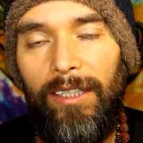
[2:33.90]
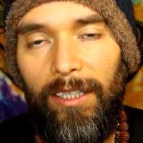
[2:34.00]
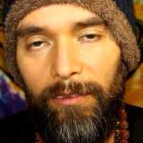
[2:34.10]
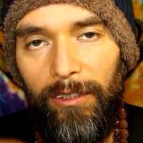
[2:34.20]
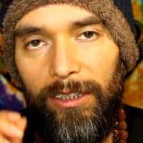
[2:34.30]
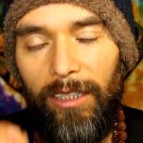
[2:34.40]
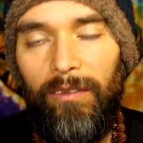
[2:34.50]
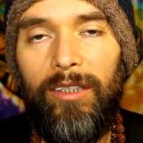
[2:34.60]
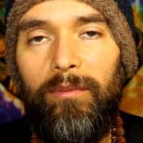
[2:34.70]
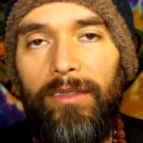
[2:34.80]
Give
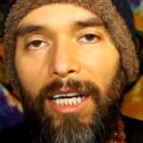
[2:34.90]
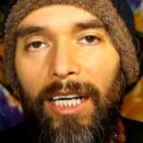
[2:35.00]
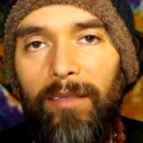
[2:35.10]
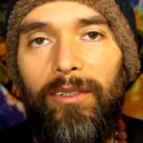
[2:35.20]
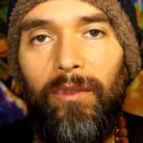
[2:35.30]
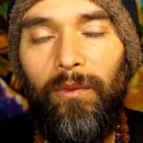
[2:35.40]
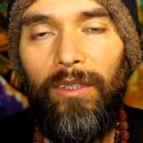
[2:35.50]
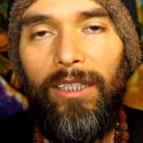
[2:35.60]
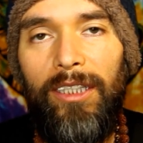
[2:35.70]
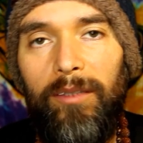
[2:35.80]
yourself some time to
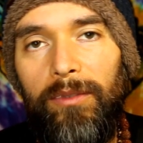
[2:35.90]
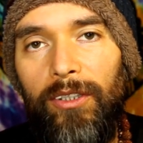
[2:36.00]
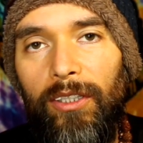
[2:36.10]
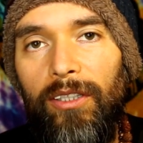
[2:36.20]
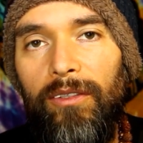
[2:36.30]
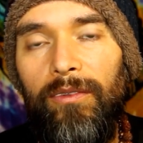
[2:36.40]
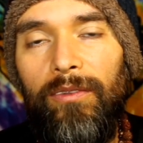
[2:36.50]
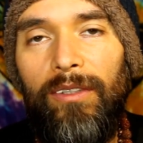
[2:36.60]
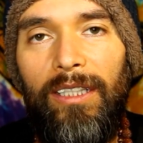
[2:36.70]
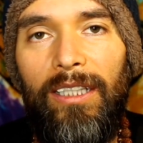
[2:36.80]
really observe
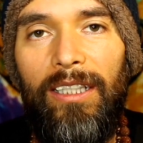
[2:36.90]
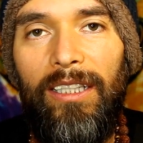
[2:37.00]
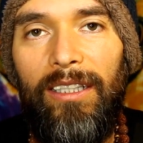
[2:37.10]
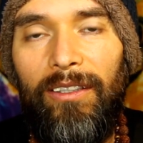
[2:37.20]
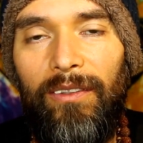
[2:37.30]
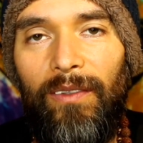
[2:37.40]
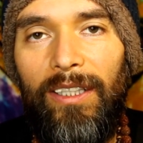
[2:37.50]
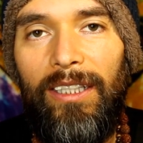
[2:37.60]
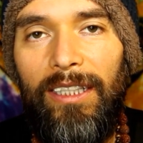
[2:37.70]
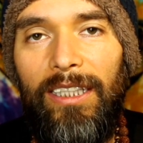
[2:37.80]

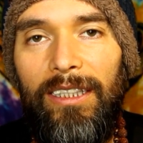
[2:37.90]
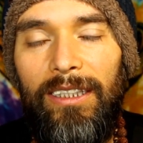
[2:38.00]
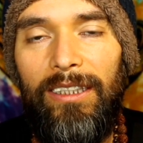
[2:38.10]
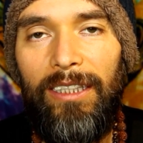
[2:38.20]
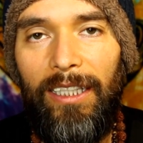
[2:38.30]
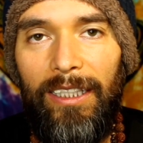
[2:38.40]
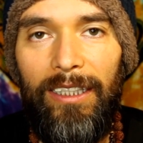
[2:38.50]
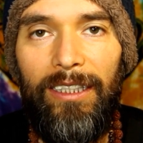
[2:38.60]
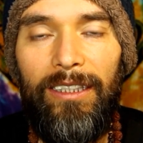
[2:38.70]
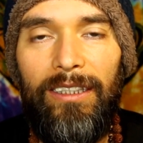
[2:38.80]
what he's
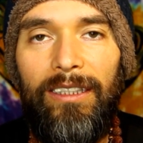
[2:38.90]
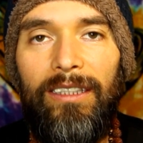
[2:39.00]
saying.